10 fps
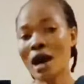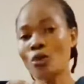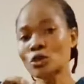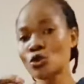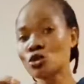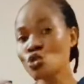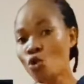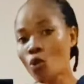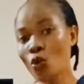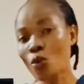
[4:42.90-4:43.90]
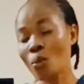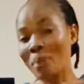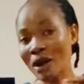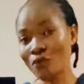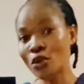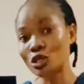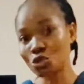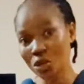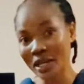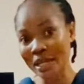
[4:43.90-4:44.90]
I was going to go back for a
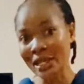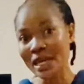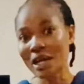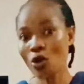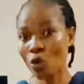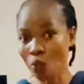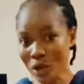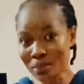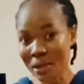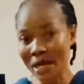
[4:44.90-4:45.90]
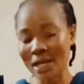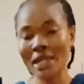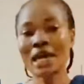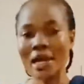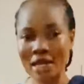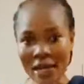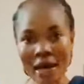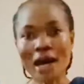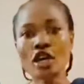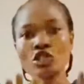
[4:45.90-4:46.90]
training on wig making.
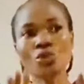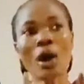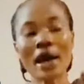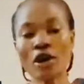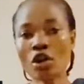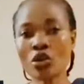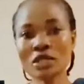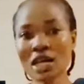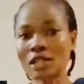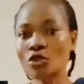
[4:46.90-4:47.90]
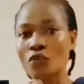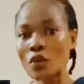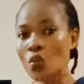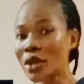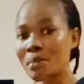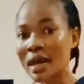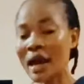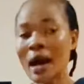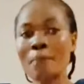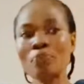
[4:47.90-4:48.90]
Yeah. So I got contact of a wig
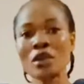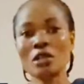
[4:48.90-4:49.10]
maker.